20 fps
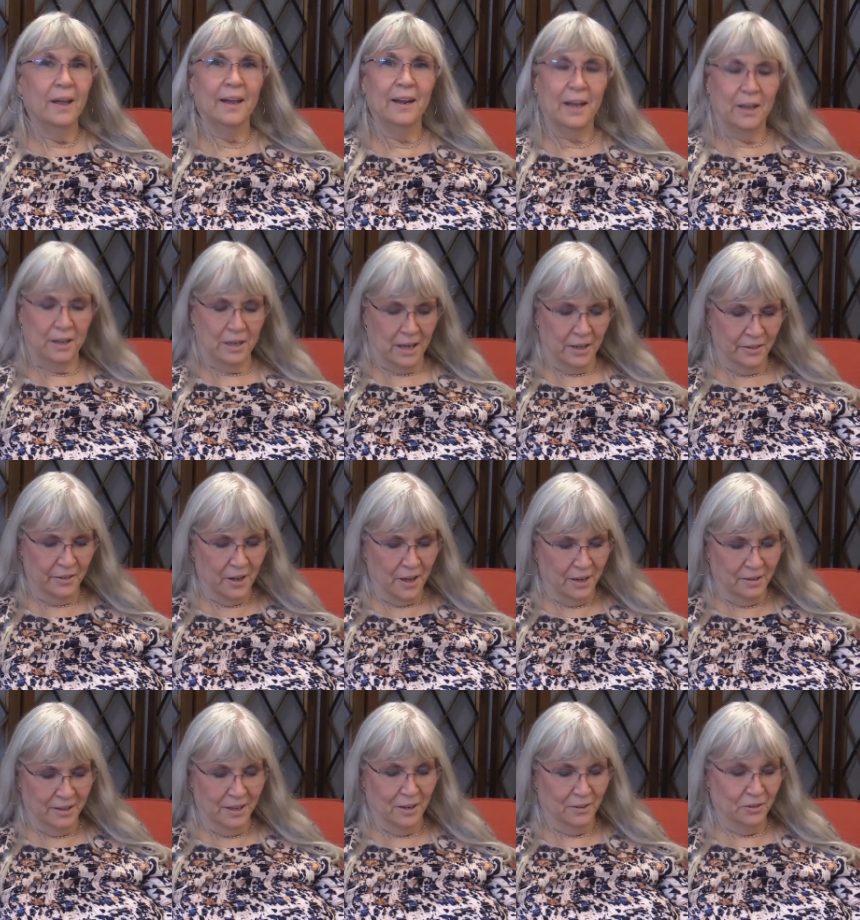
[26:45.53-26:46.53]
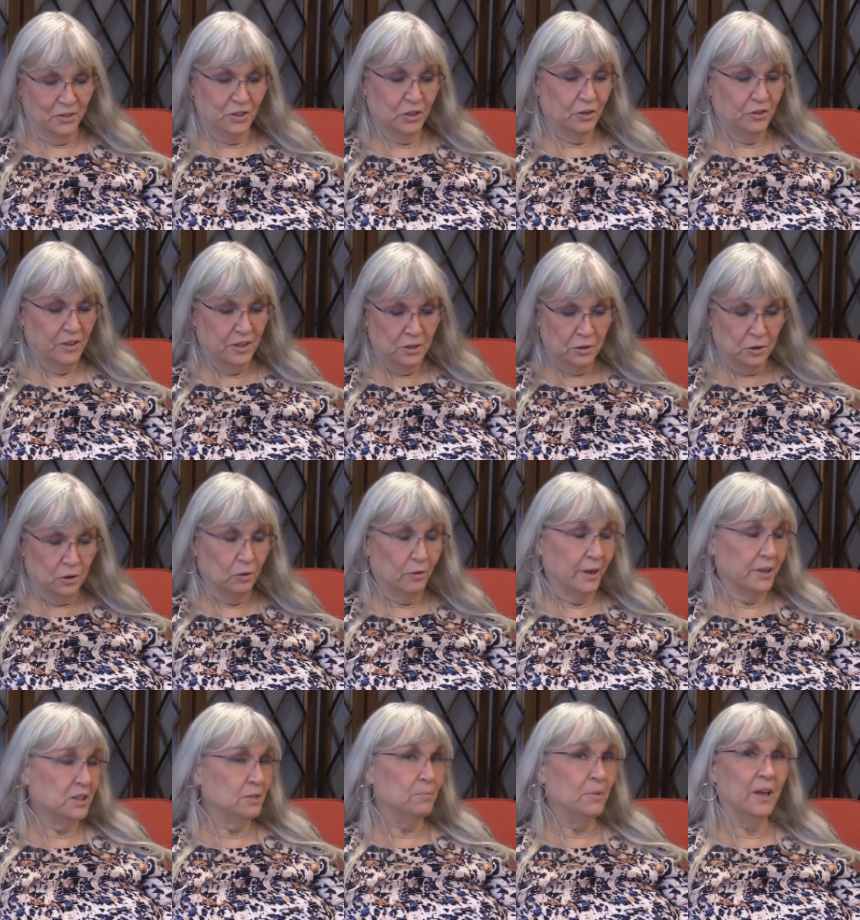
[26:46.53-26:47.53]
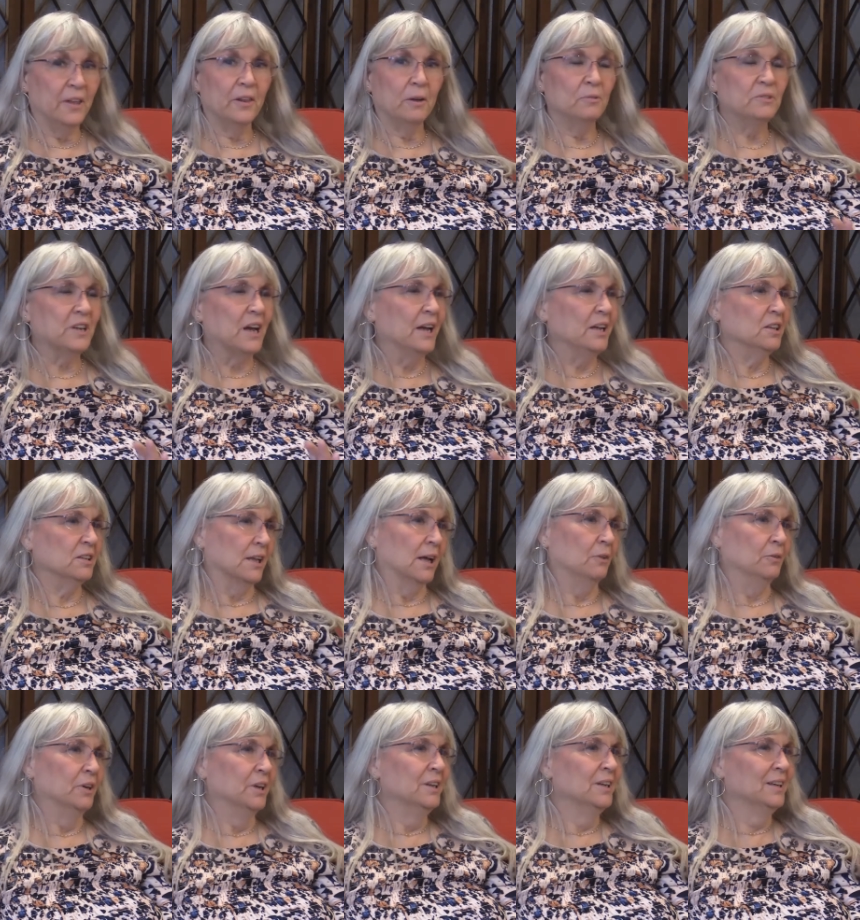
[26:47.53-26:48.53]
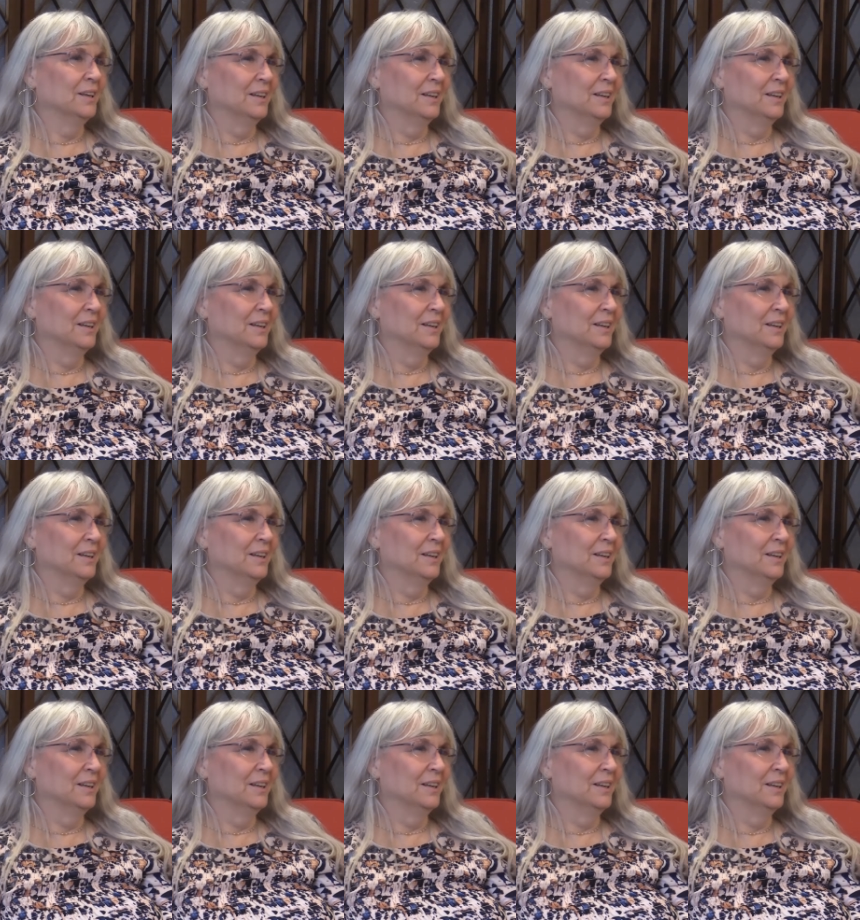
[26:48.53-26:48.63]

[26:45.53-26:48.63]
and I thought, it's a good thing you corrected me. I thought it was iCloud.